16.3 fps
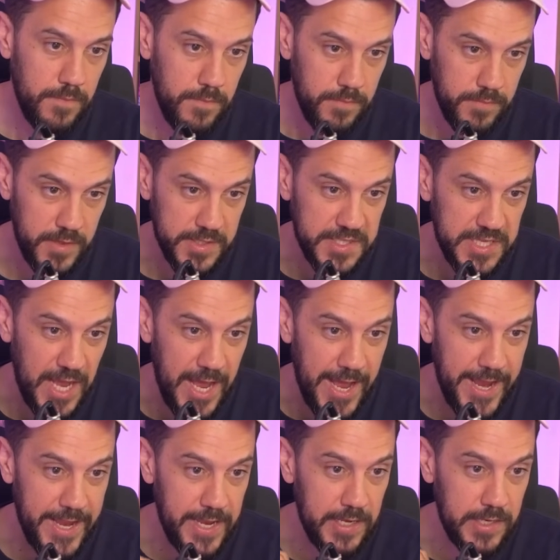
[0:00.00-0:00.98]
The
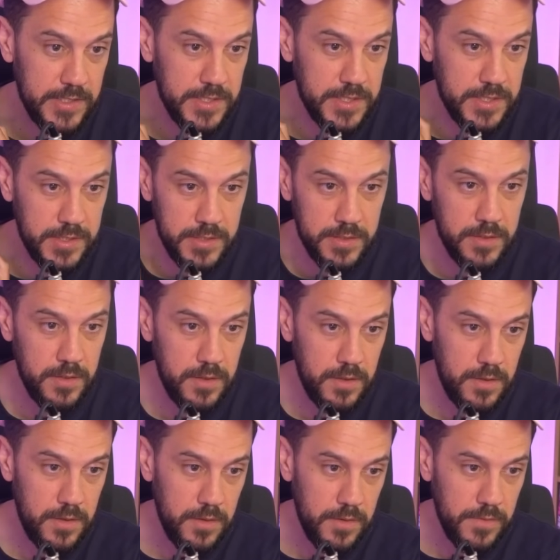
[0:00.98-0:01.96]
size,
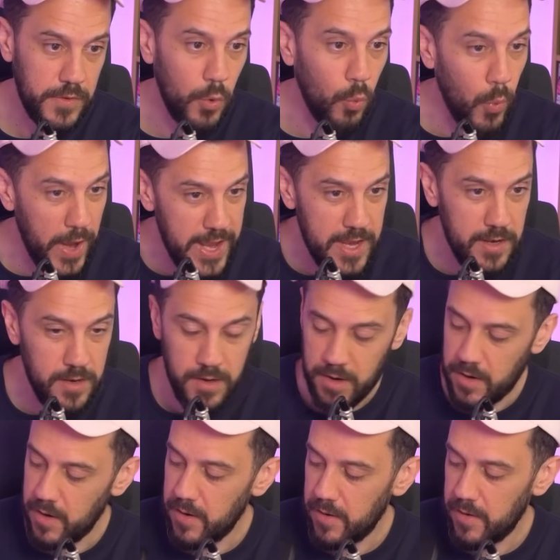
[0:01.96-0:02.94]
the weight,
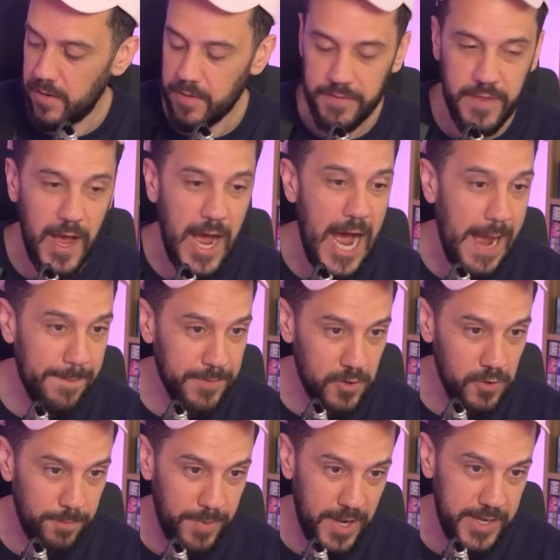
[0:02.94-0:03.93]
the
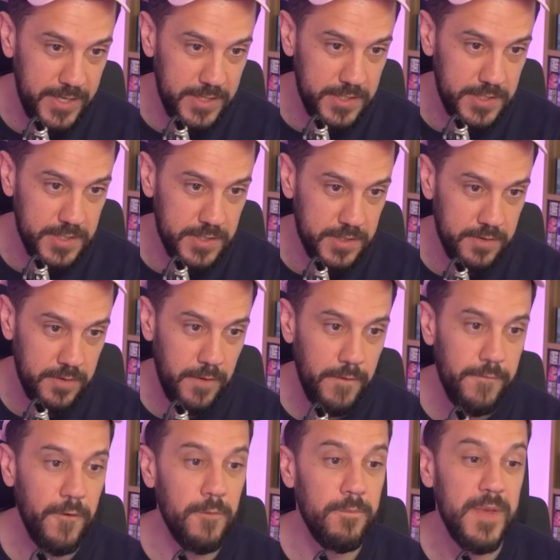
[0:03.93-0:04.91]
optical buttons,
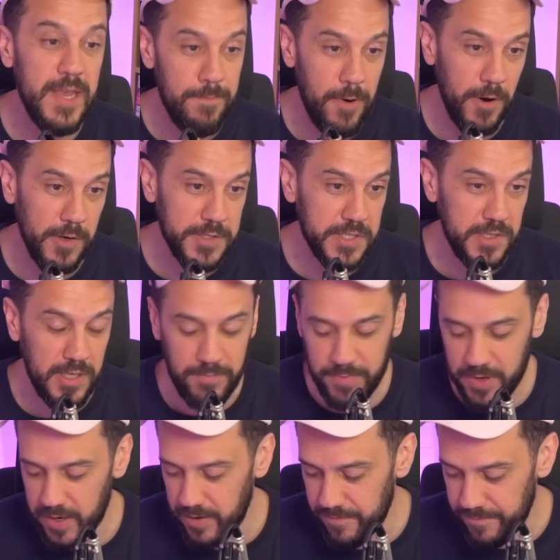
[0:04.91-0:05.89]
for me personally.
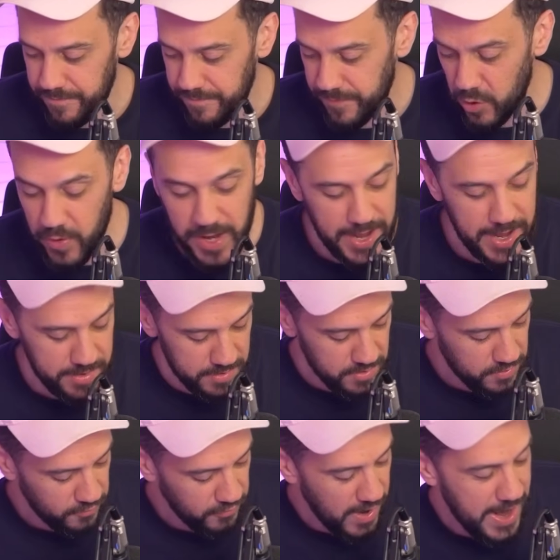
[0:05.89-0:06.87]
But you
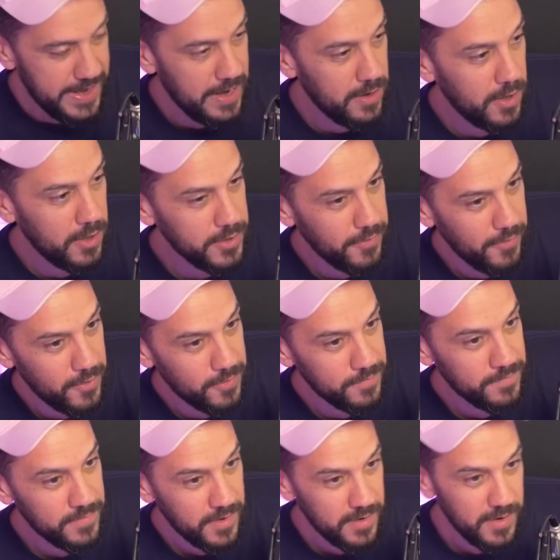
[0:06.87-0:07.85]
guys try it out all on your
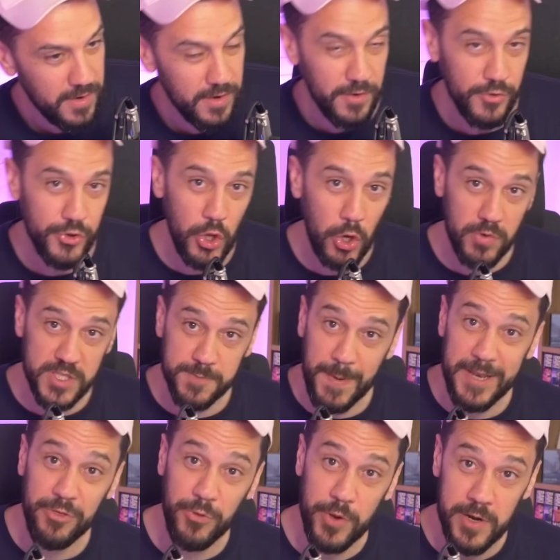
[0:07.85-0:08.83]
own. Don't
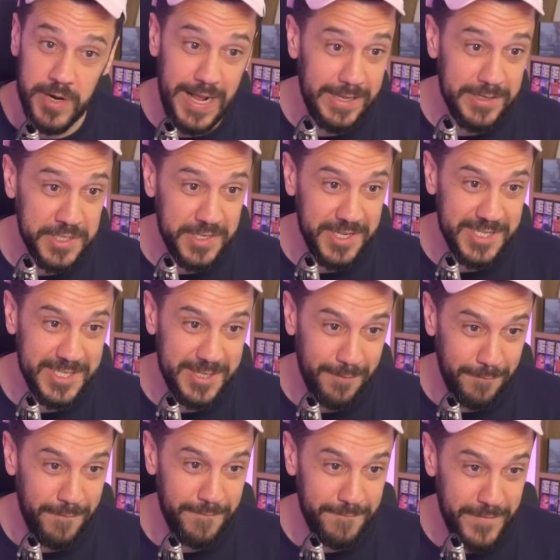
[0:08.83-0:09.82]
spend $300 on this
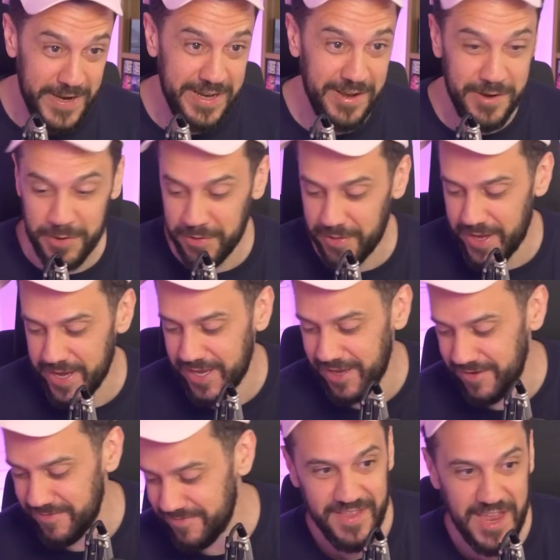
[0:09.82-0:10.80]
and find out you don't like
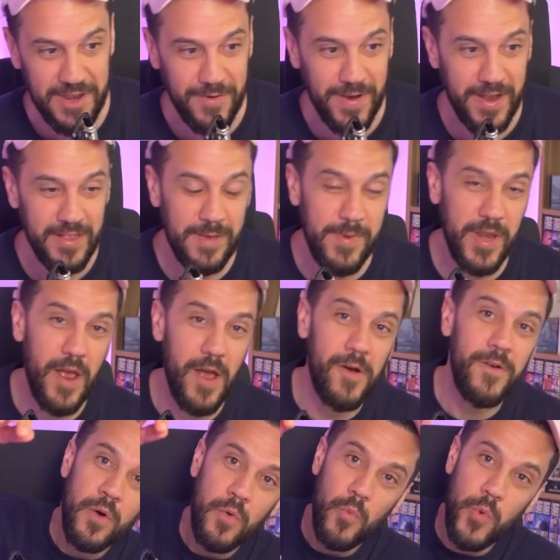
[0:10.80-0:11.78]
it. Anyway, let me
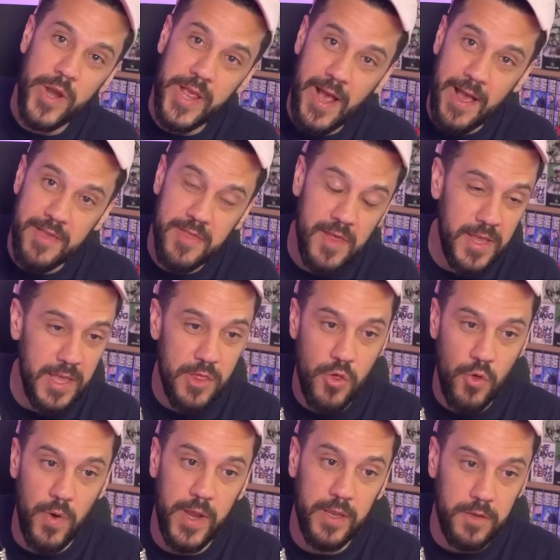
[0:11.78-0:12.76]
know. What are you guys
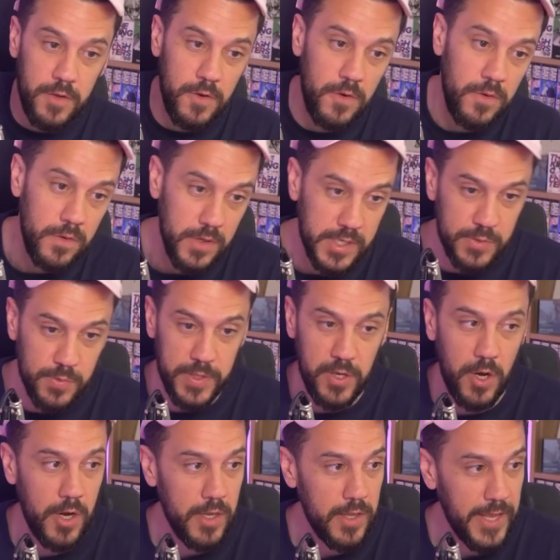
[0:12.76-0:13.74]
enjoying too? Because with
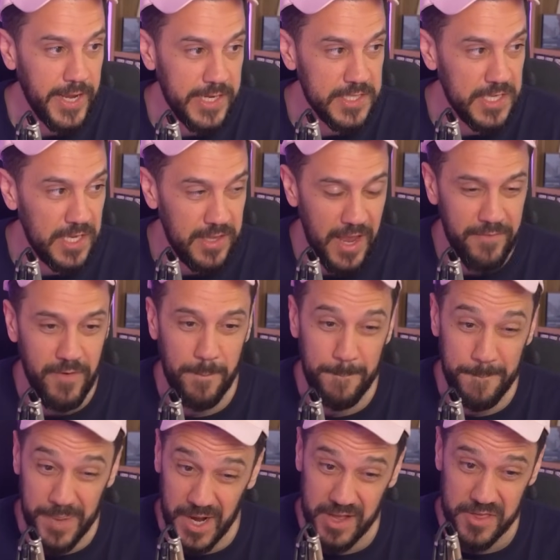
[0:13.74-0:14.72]
Haute, like I said, they have a
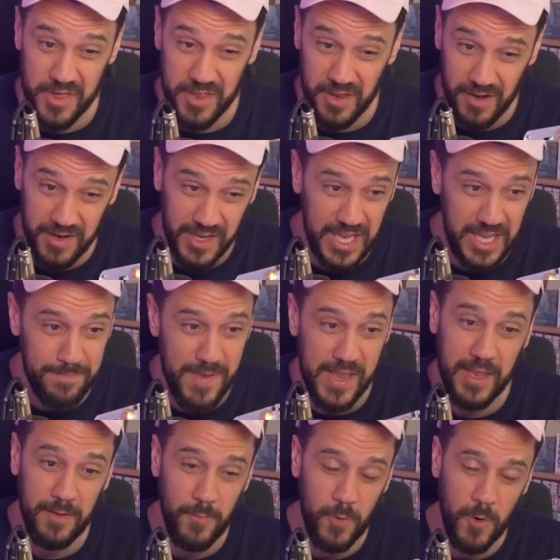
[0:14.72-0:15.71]
bunch and they're going to keep
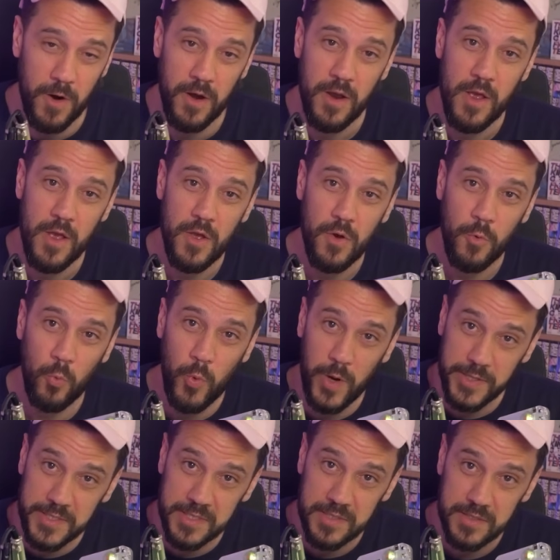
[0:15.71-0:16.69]
making more.
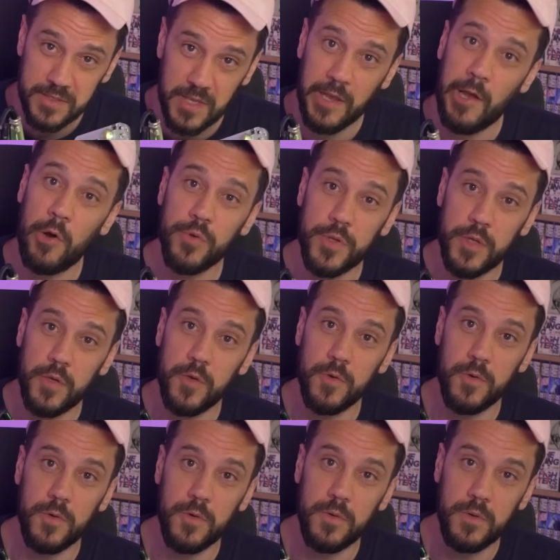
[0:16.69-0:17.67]
What's the
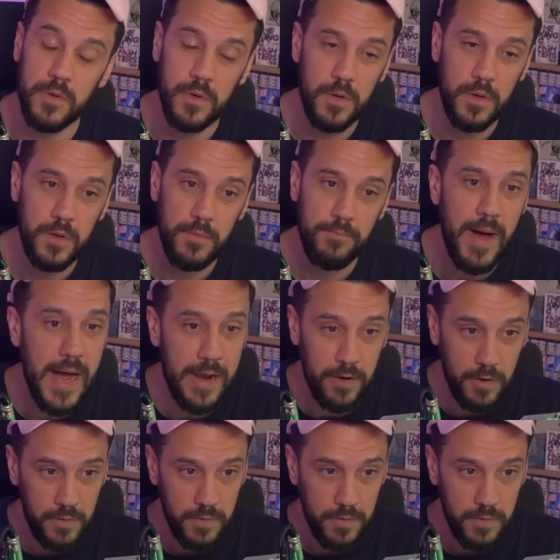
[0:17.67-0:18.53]
go-to model